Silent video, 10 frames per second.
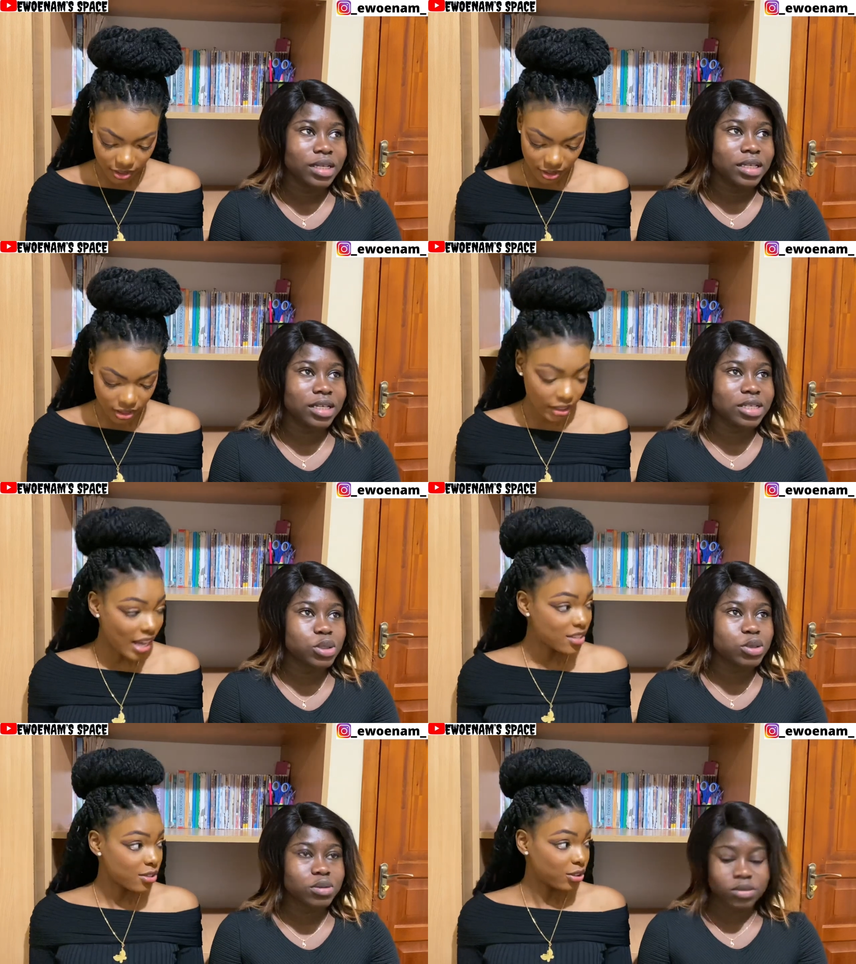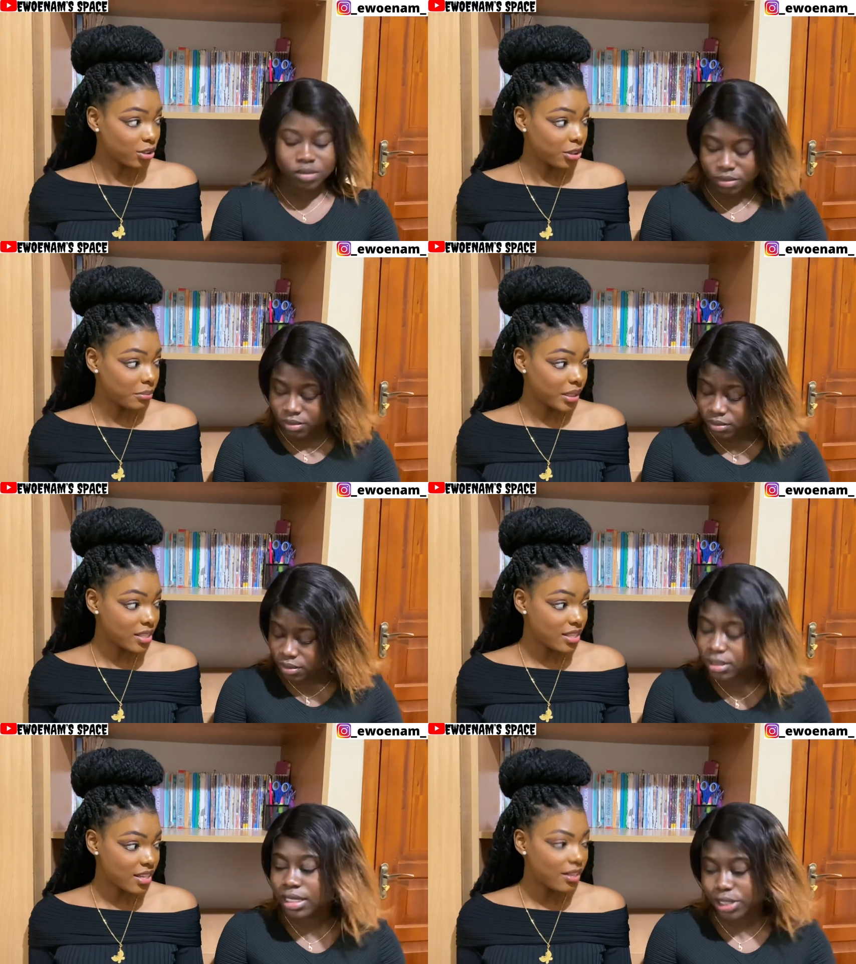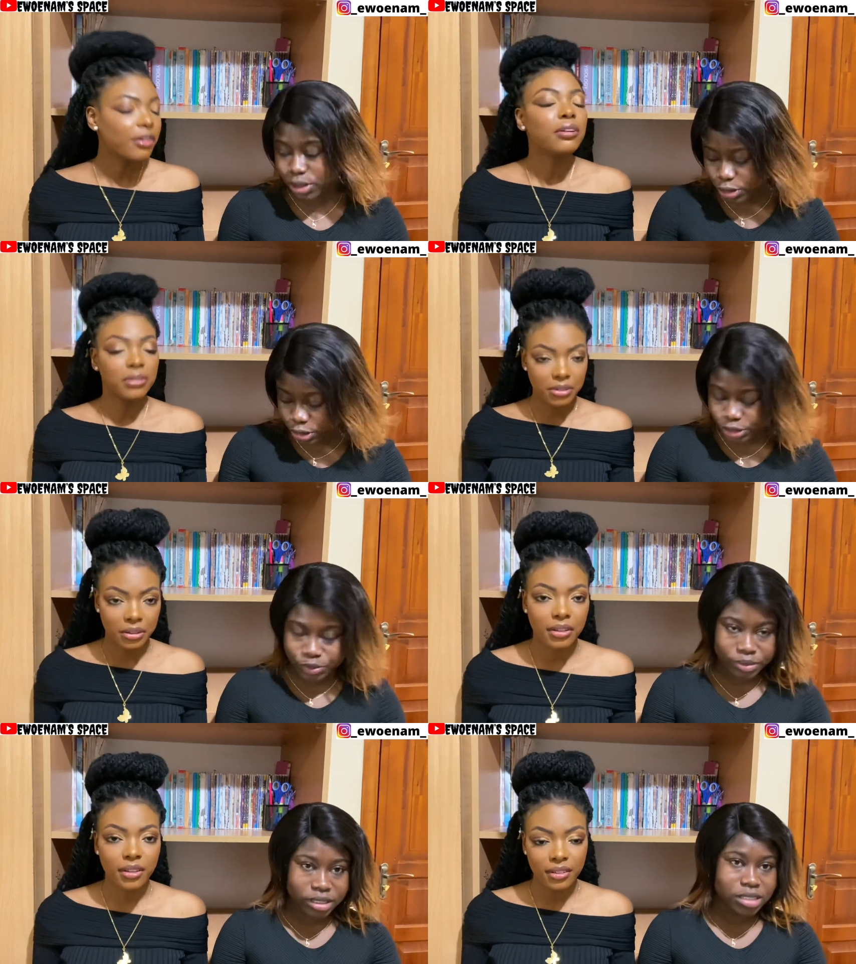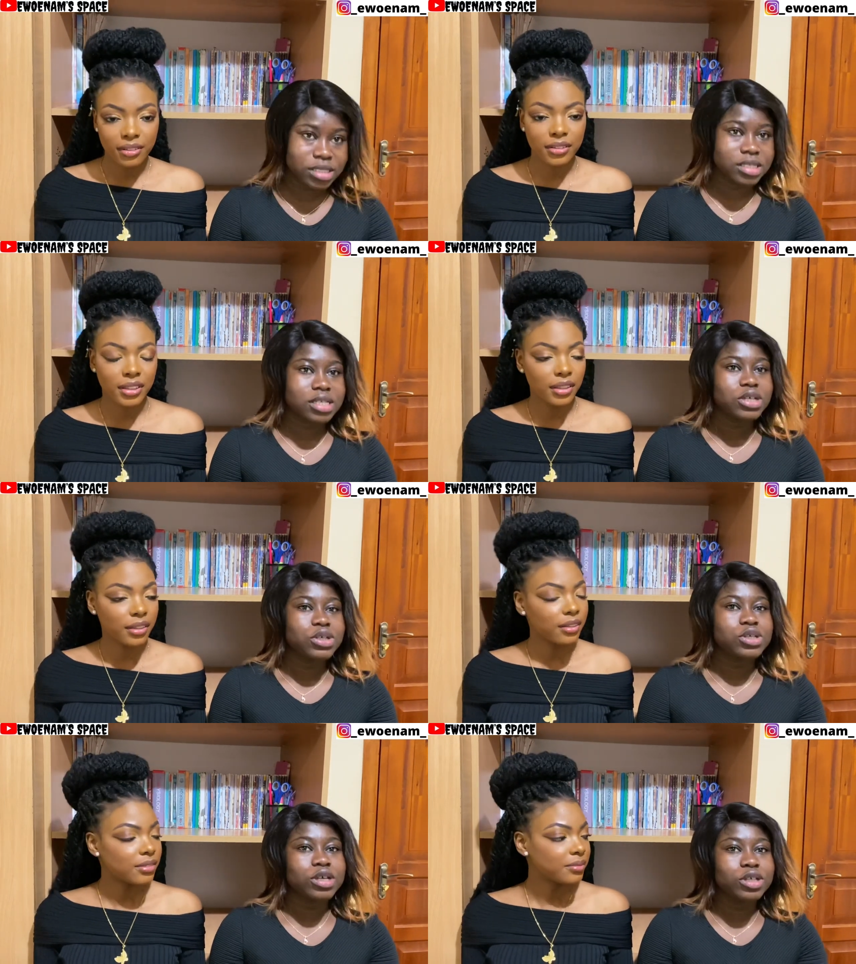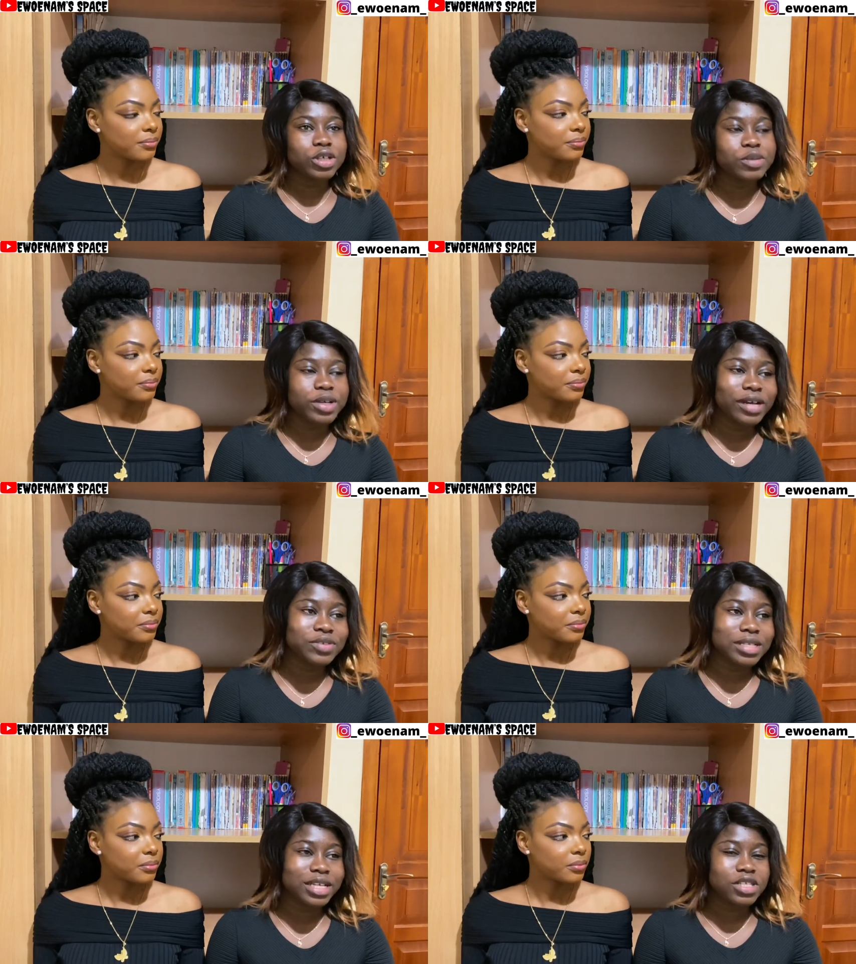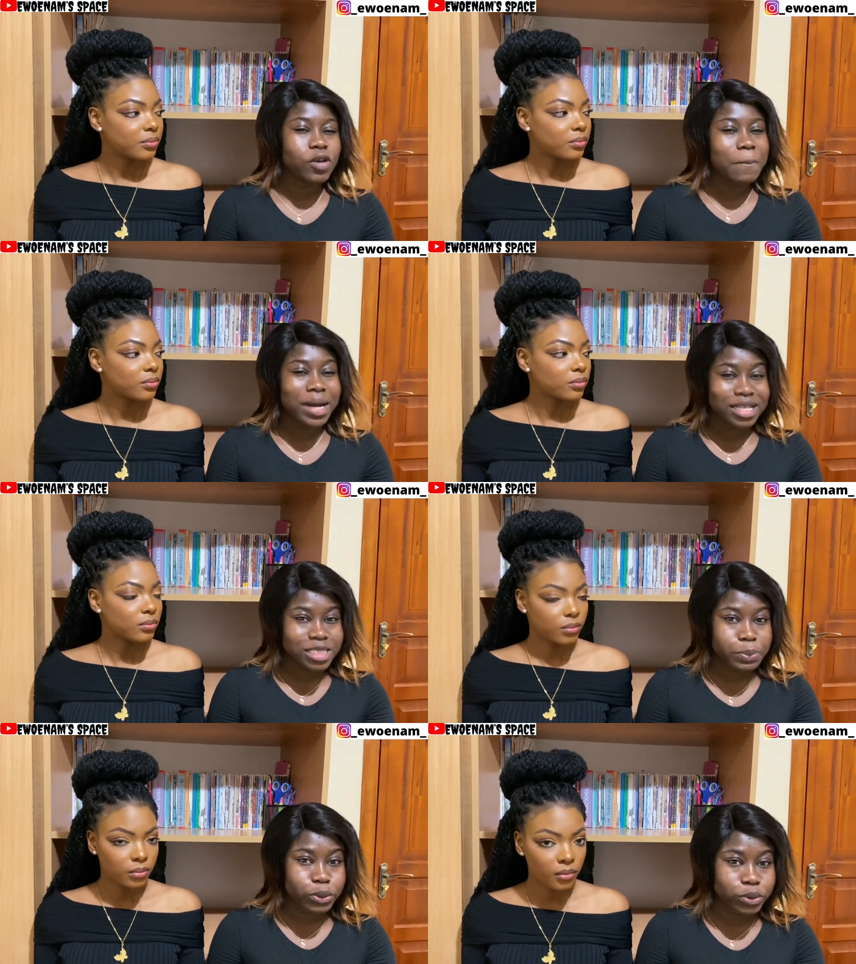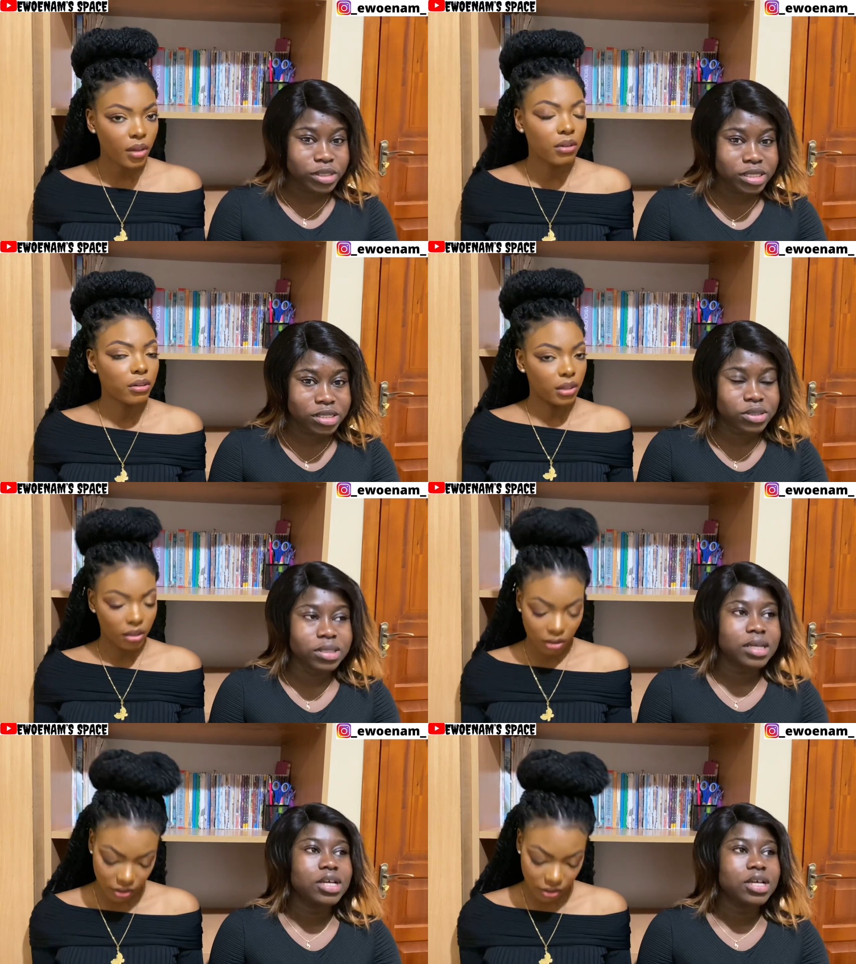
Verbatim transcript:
Speaker 1: yes that's your document yeah your document okay. so your document you have to get your passport okay.